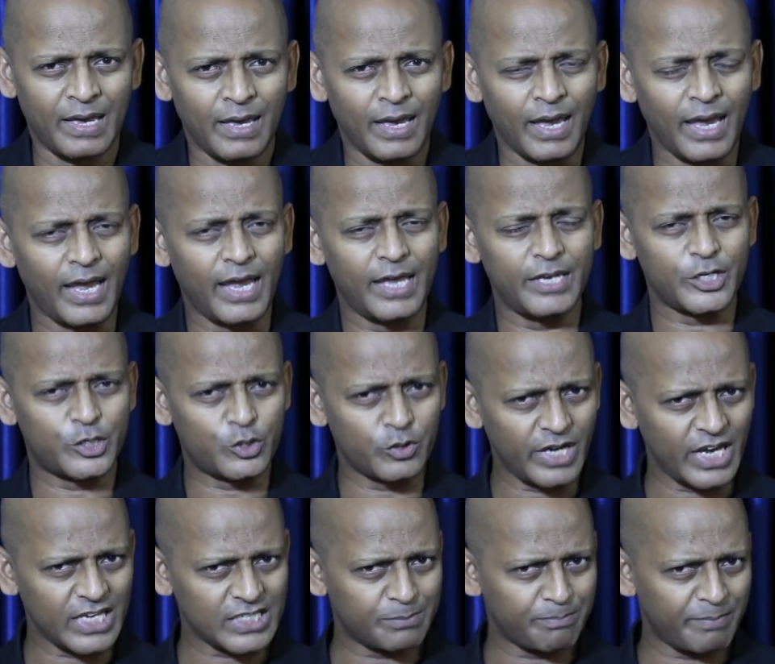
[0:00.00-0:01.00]
And
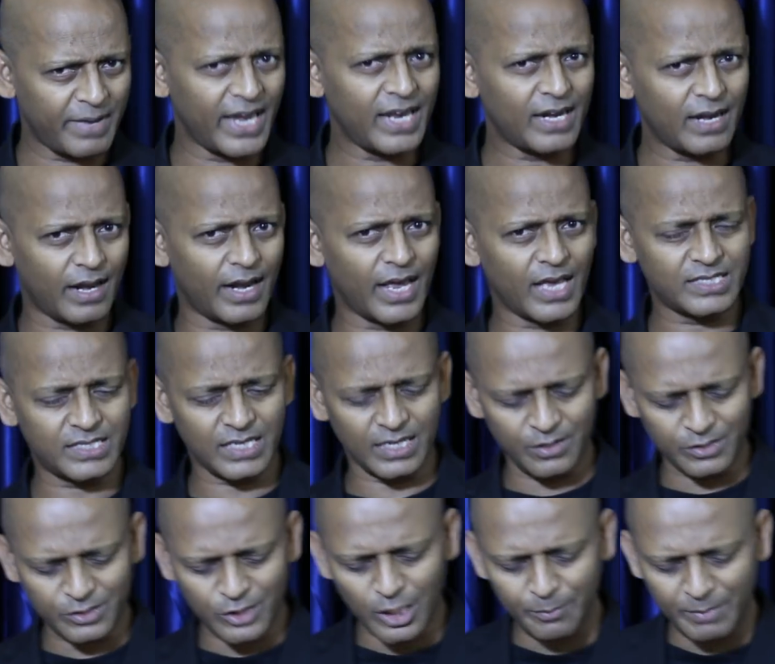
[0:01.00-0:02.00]
today's main lesson
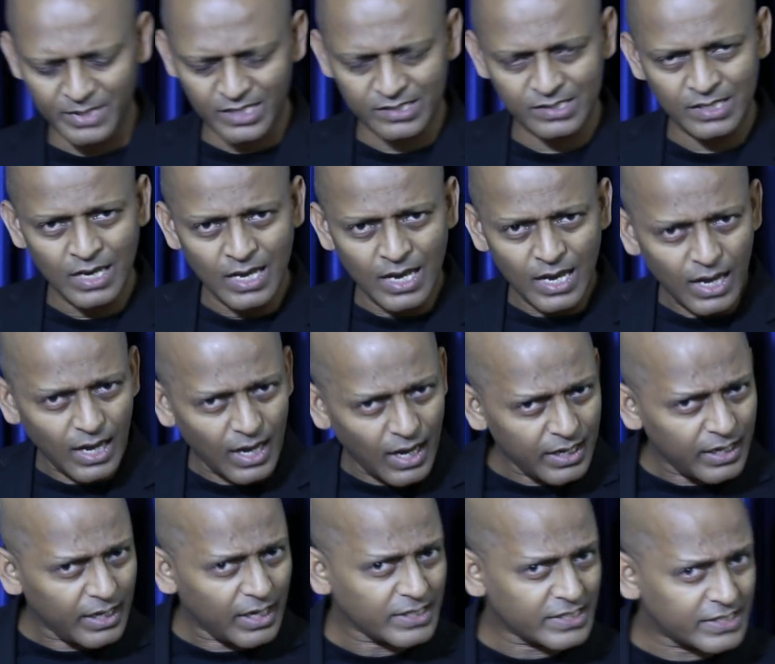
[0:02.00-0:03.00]
is going to be just
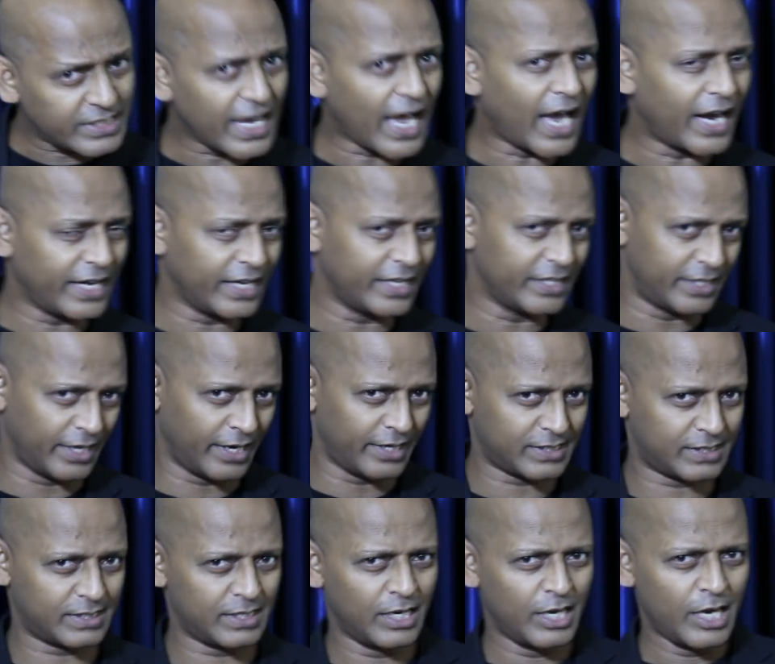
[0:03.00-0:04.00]
understanding
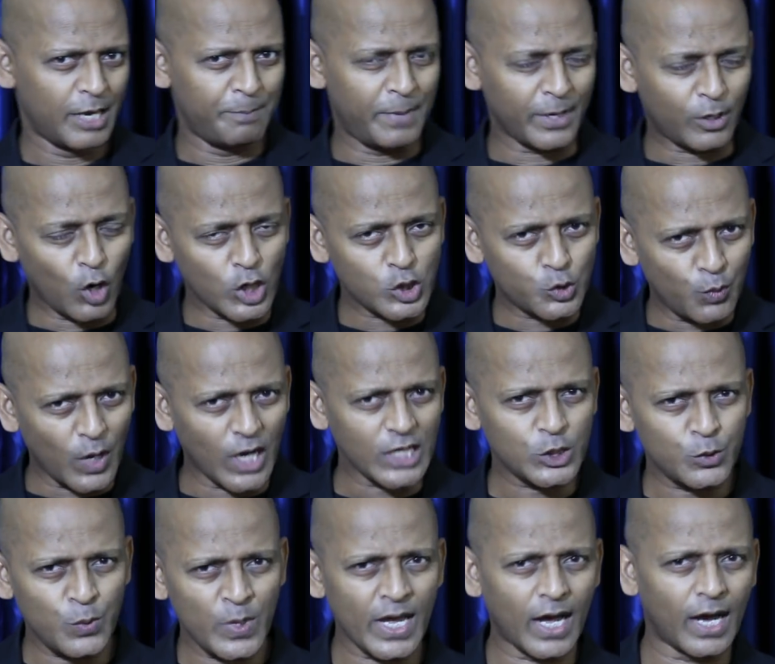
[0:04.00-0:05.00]
this, because
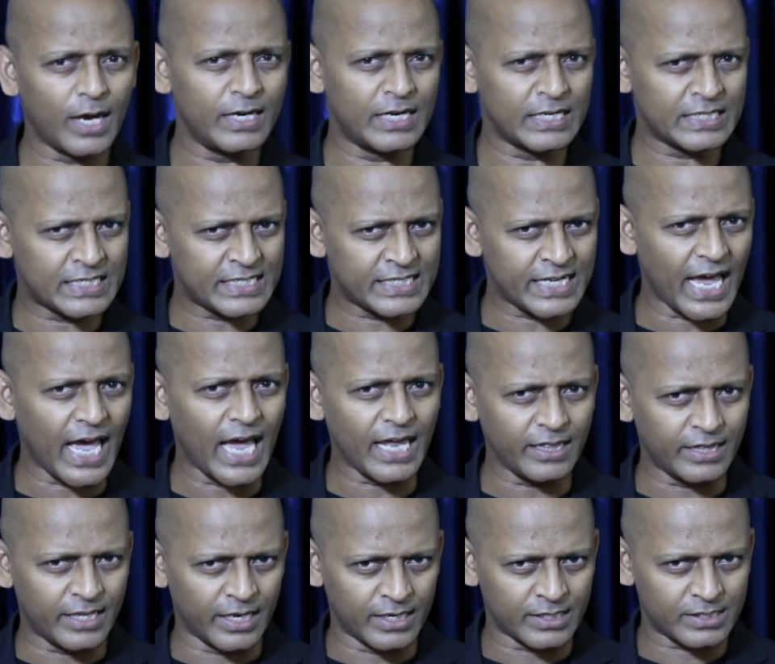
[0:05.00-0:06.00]
once we
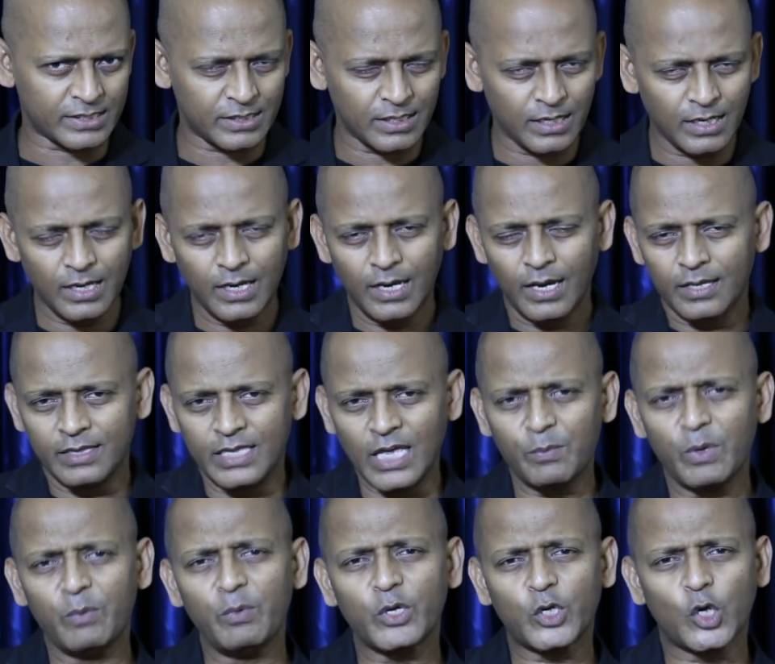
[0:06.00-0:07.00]
understand this, then
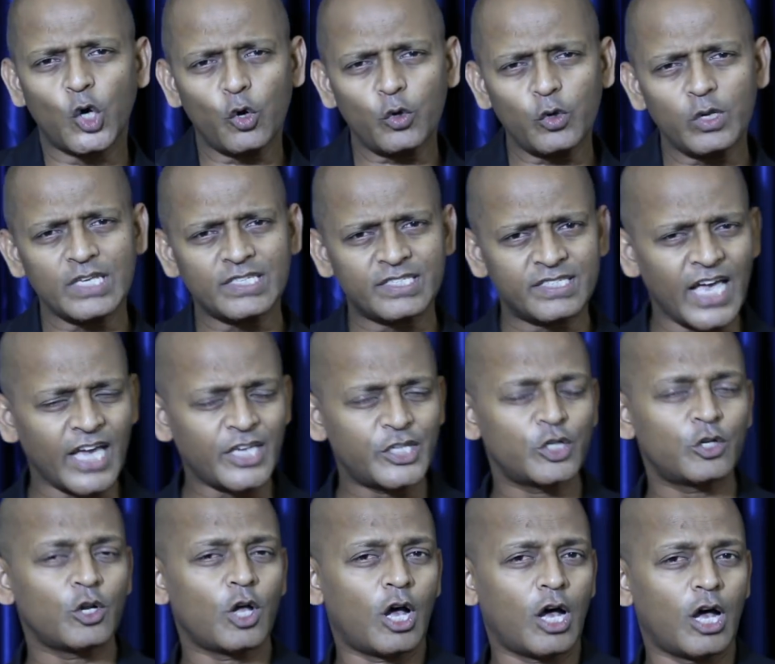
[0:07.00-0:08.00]
when we go to the
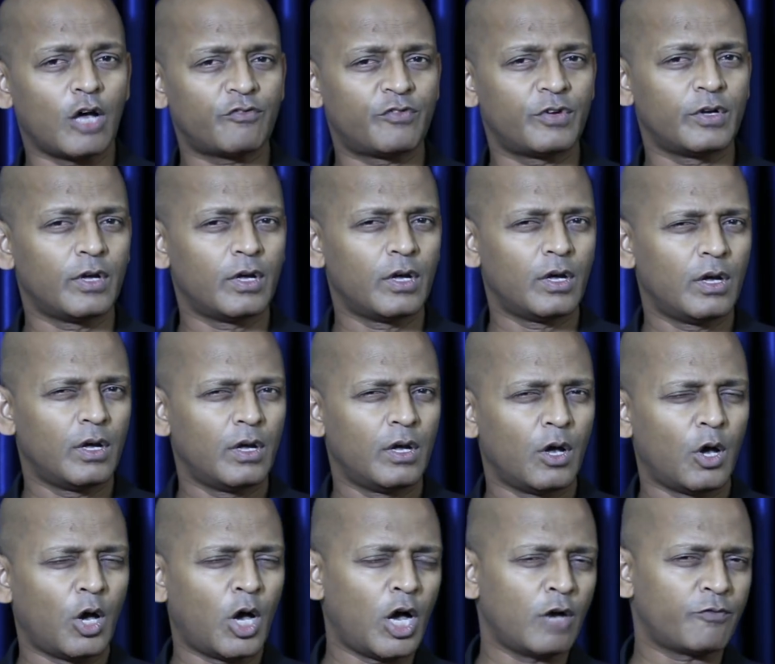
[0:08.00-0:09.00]
section of
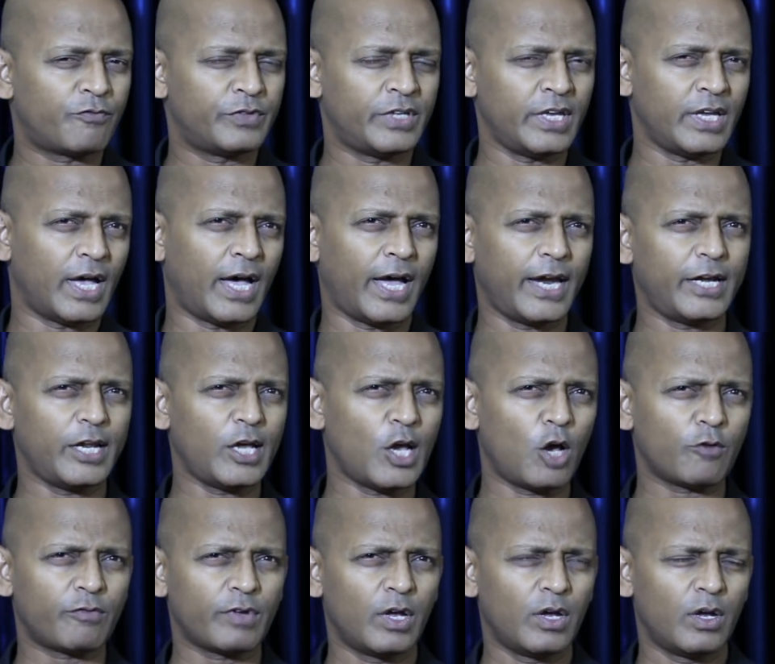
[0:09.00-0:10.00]
the idea
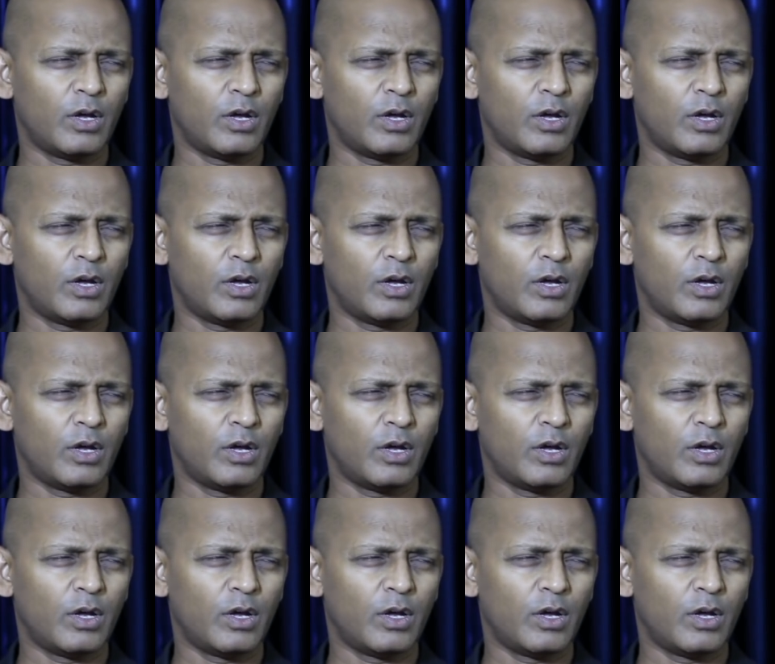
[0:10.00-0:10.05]
of